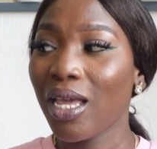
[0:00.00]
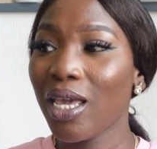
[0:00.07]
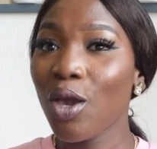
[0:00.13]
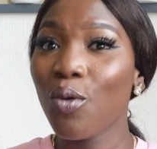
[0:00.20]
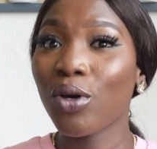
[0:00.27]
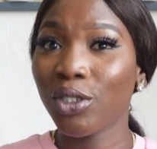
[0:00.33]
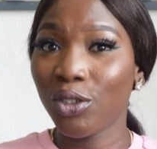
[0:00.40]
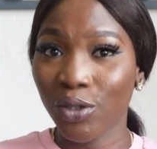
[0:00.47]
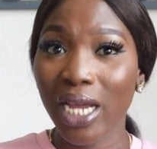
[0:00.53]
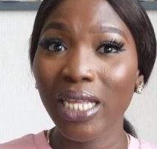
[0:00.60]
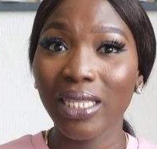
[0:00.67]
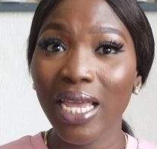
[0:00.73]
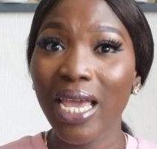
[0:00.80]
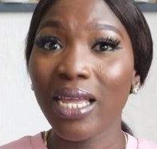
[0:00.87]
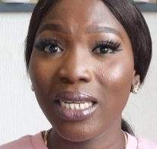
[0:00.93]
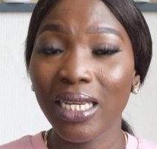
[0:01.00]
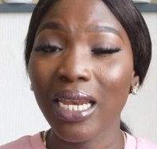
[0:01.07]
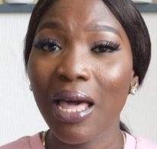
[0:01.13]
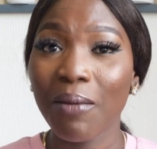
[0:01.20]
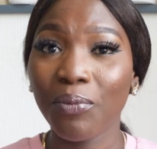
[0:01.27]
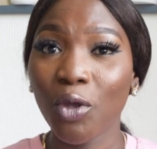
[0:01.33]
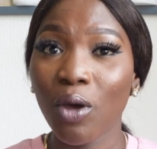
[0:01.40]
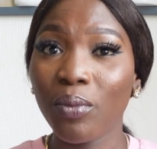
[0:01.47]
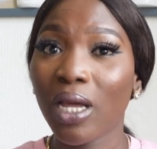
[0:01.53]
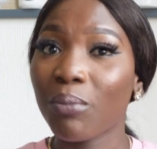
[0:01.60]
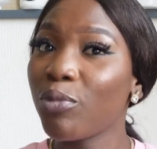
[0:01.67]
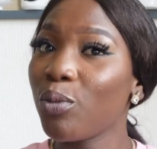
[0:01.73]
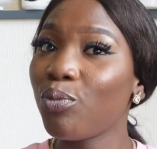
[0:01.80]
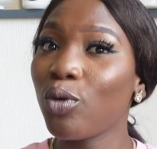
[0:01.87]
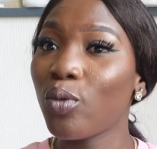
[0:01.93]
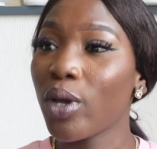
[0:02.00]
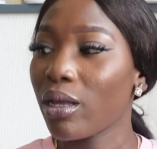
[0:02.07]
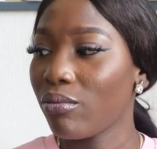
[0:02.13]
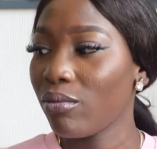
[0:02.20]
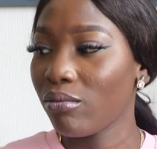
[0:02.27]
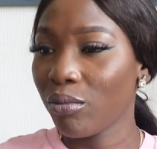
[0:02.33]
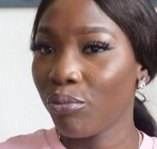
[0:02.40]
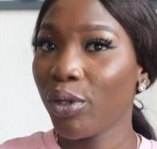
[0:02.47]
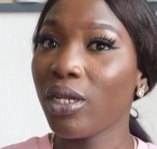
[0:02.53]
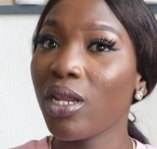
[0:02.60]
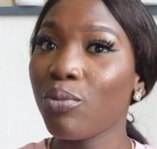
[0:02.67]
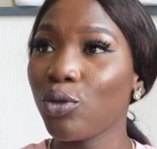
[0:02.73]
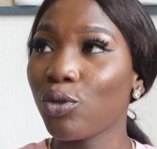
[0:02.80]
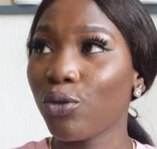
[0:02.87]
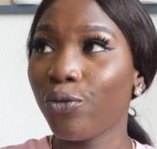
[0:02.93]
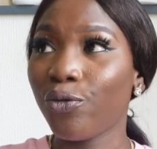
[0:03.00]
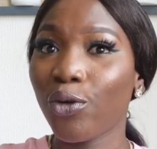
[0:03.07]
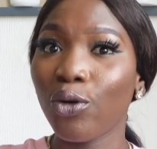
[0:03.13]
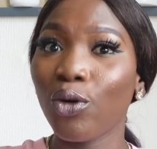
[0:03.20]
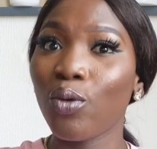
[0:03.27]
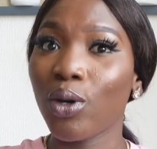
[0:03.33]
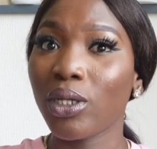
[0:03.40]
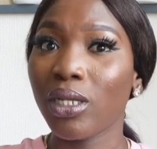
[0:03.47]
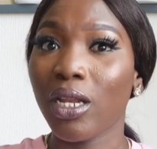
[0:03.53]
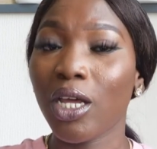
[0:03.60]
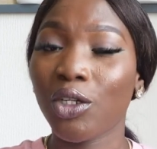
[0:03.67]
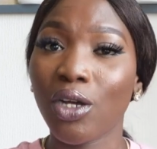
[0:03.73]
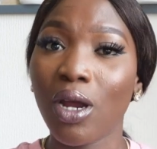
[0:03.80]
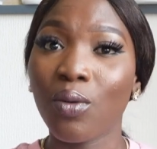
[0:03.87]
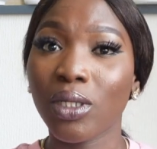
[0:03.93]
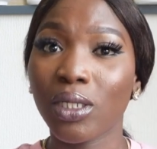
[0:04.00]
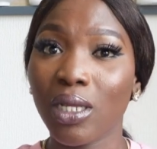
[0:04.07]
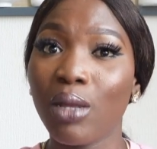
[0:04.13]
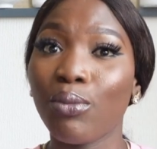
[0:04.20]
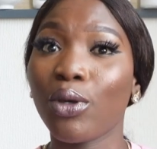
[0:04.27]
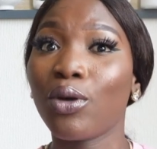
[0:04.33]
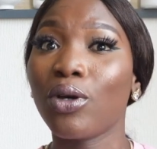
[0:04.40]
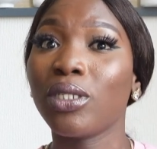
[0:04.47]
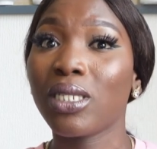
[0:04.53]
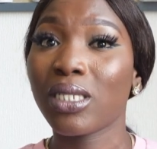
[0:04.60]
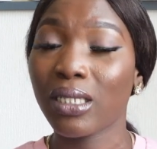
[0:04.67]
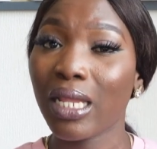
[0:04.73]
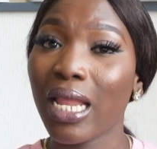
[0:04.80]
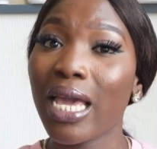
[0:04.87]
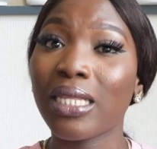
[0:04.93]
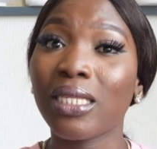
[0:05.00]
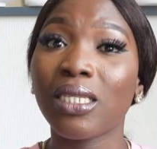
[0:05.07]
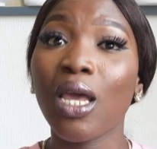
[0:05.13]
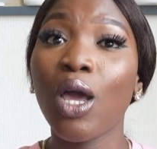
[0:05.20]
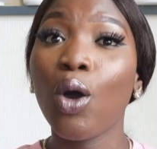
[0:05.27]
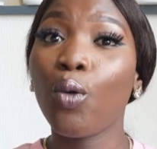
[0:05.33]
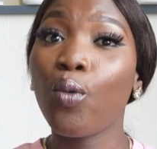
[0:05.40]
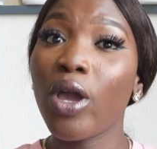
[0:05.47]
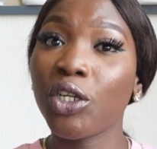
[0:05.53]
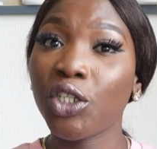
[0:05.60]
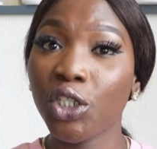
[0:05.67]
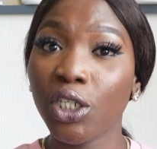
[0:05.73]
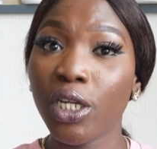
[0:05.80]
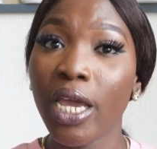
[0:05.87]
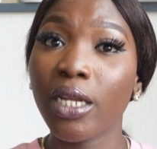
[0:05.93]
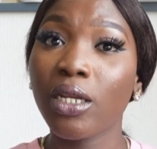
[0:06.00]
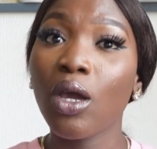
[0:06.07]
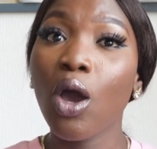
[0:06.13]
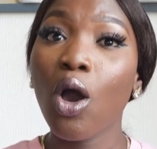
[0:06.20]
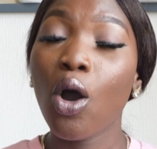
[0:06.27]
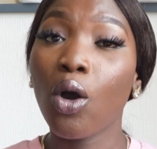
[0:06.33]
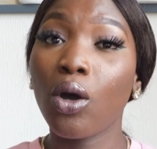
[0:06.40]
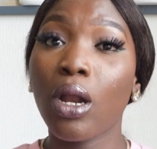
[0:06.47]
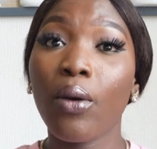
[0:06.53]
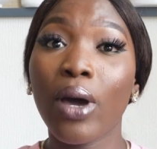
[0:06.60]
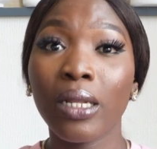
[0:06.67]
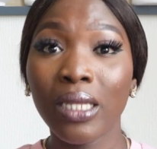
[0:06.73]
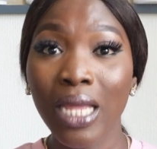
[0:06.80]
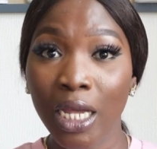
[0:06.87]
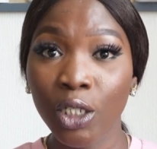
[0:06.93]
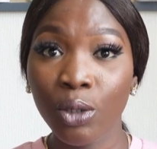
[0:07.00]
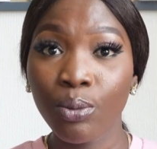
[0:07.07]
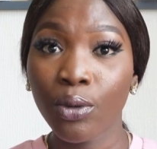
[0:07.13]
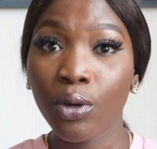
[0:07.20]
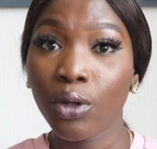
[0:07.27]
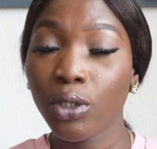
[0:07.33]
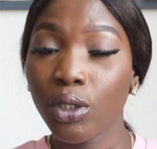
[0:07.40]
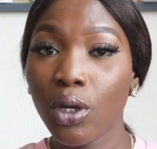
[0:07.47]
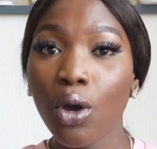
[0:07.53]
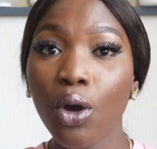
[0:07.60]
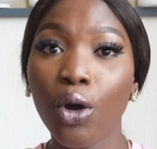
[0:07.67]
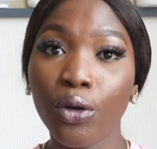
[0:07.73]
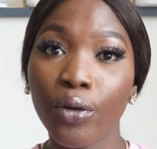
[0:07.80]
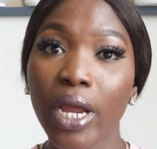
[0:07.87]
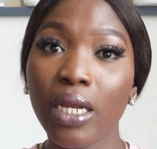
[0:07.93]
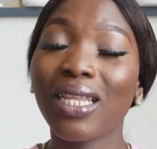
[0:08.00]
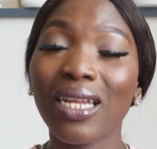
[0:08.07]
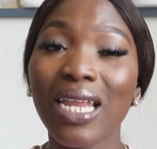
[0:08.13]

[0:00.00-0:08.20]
It was right there in the laptop that people were being able to follow what the lecturer was saying, because the slides were shared on our dashboard already.